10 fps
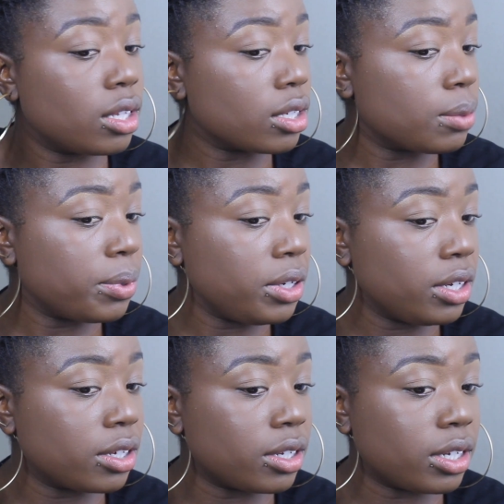Looks
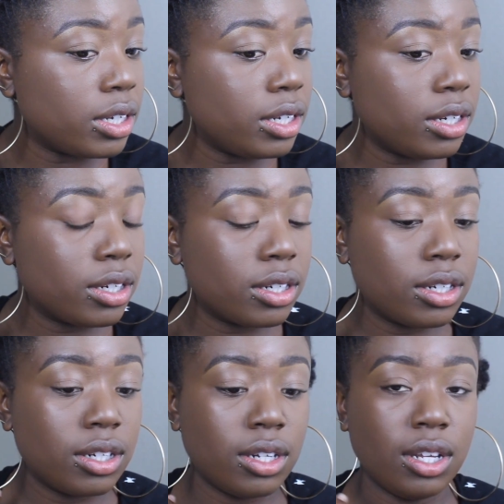pretty good.
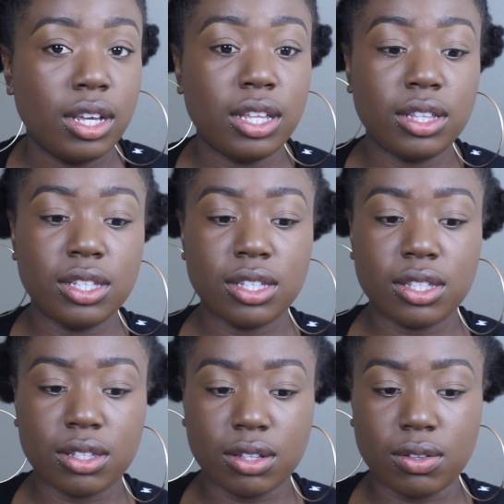And this
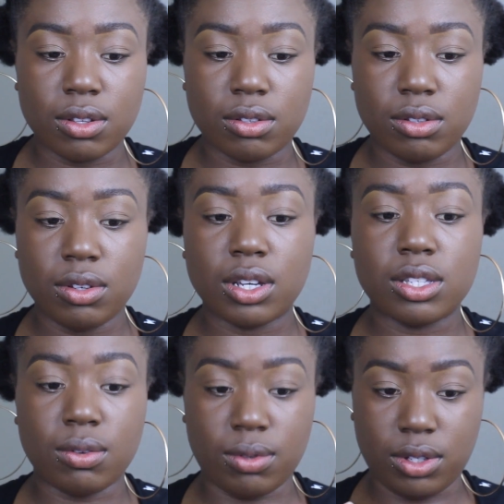is, oh, you
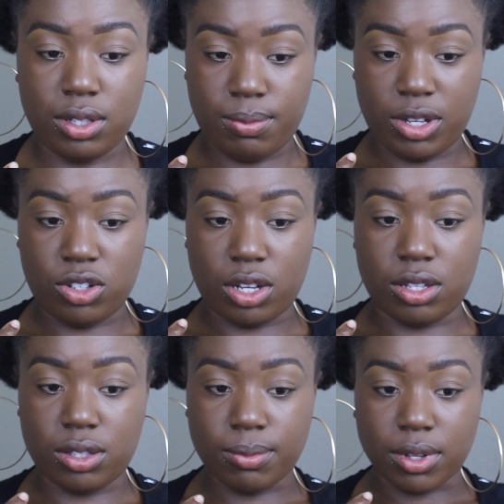guys can't really see my
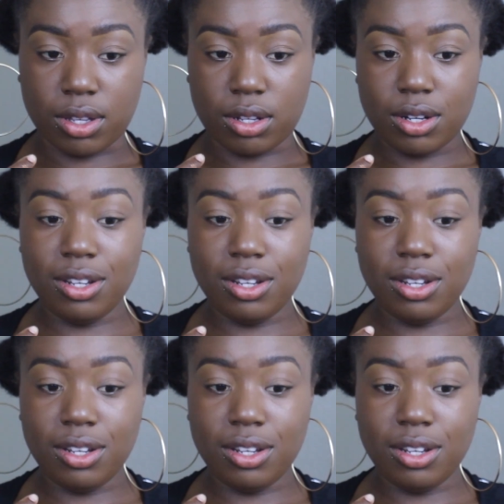chest, but